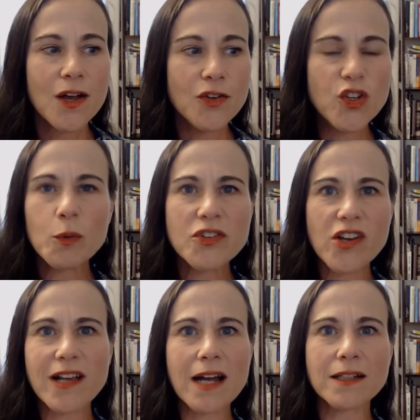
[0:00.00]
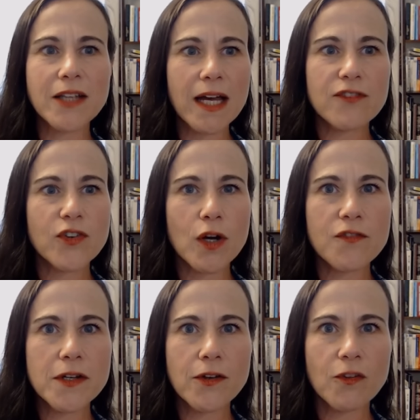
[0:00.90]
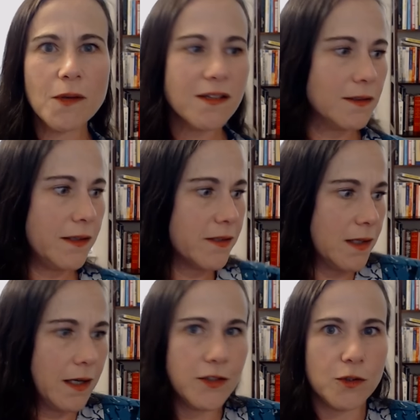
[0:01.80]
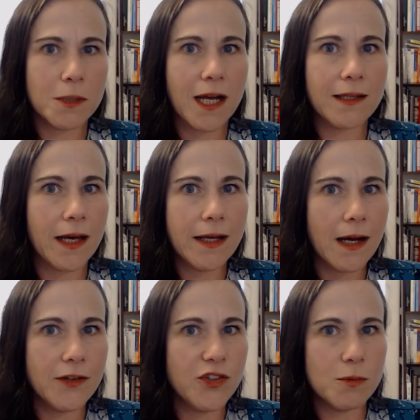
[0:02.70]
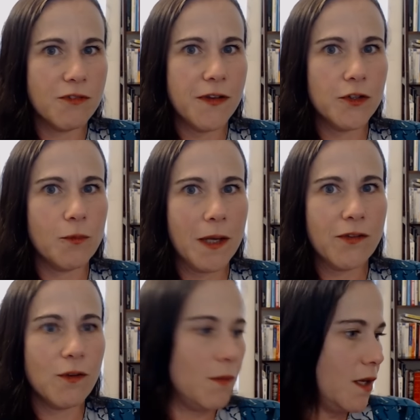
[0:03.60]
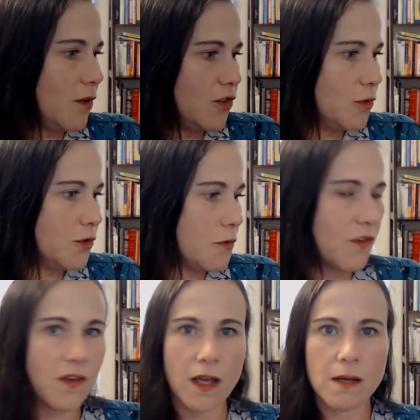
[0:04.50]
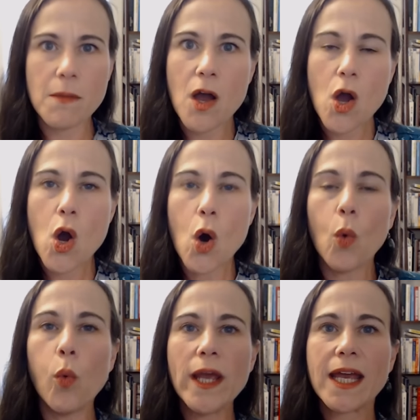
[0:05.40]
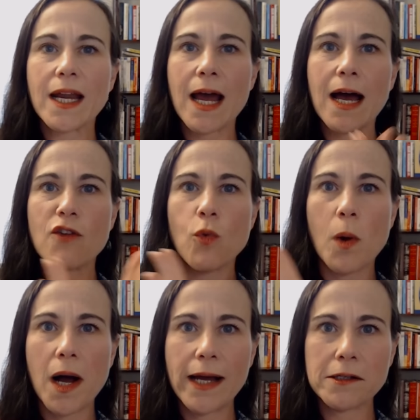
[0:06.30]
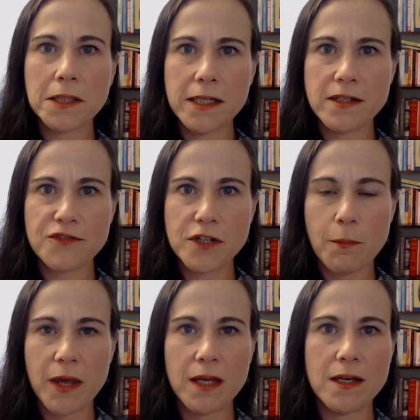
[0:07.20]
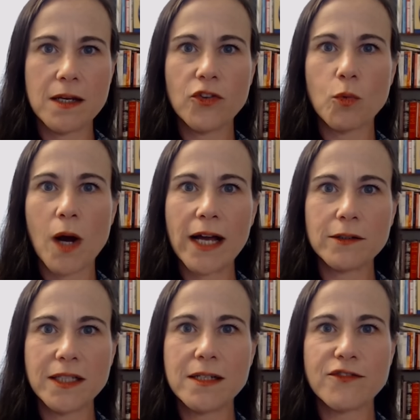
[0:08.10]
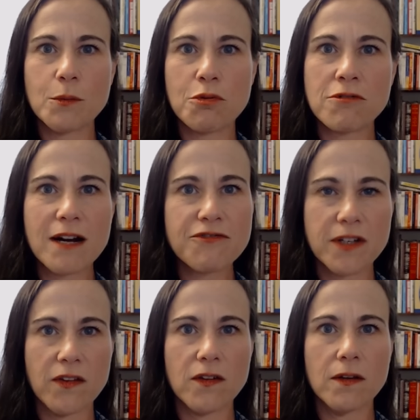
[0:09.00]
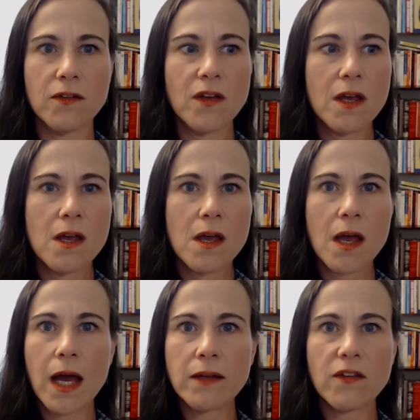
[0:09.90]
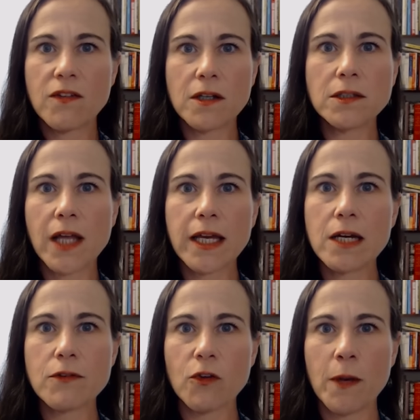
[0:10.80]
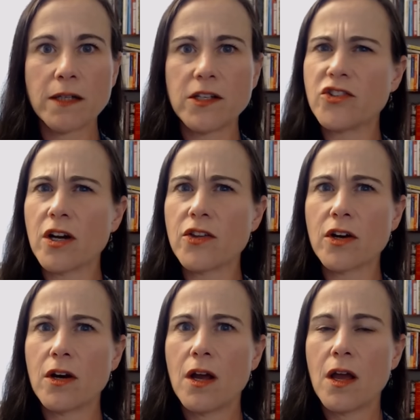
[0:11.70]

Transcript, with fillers: you would just kind of laugh it off and dismiss it. Listen, I do what I like. I do what feels best to me. You do the same. We can have wildly different opinions, wildly different preferences, and still like and respect each other.